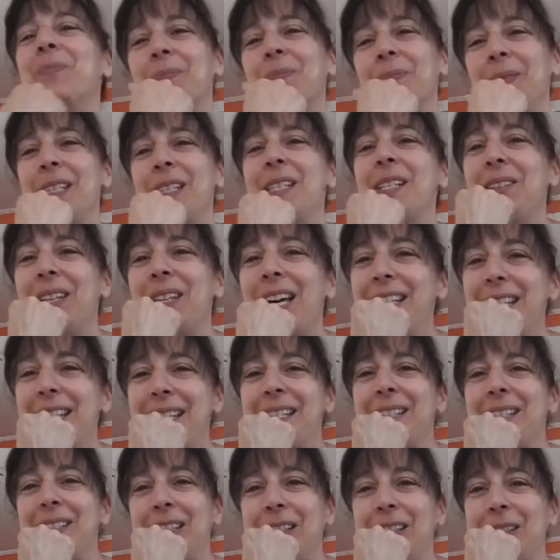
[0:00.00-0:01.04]
there's a
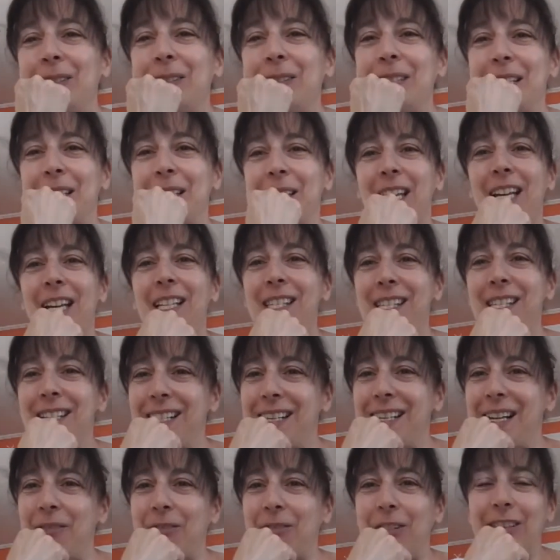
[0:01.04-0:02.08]
lesson, there's a lesson
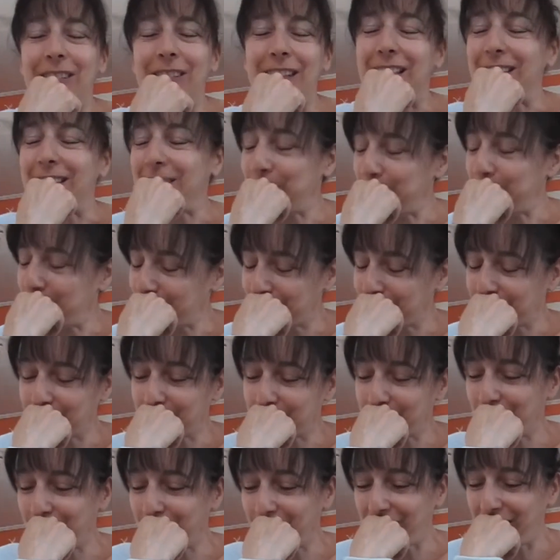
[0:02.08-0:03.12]
in everything.
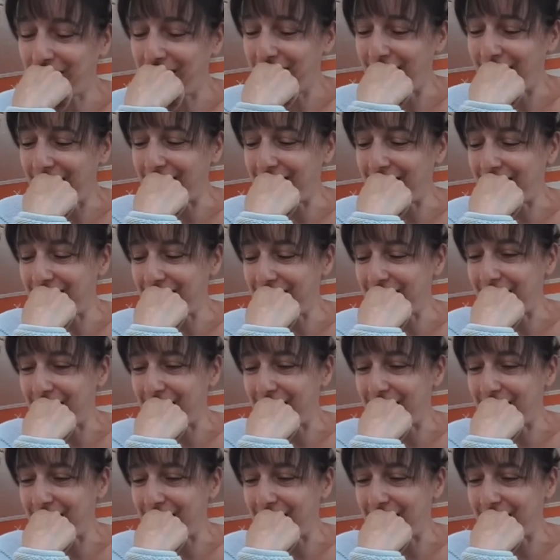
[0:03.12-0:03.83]
And